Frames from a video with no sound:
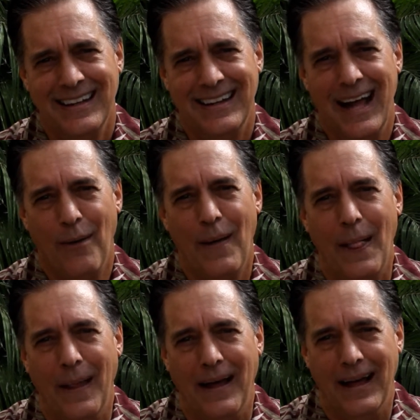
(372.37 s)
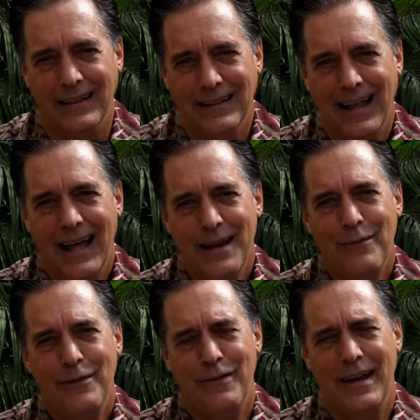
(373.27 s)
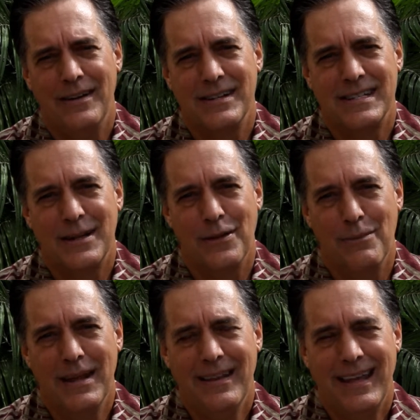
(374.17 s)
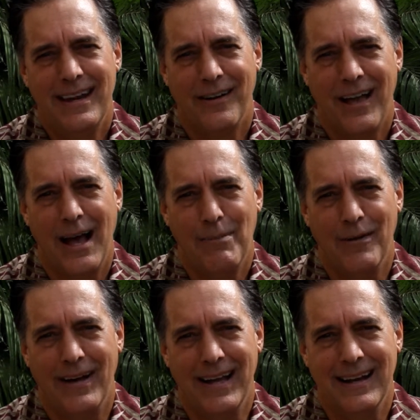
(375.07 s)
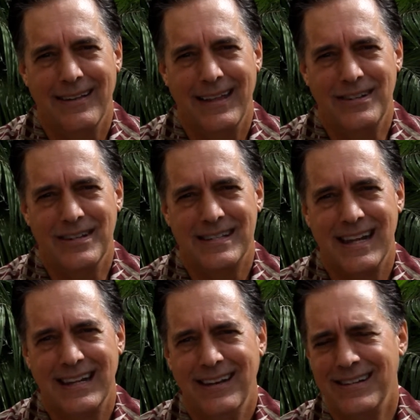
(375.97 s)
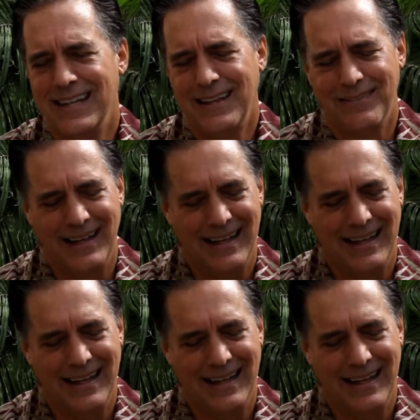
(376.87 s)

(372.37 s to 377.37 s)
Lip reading: Now, a lot of inventors, the minute they hear copyright, they just say, you know something,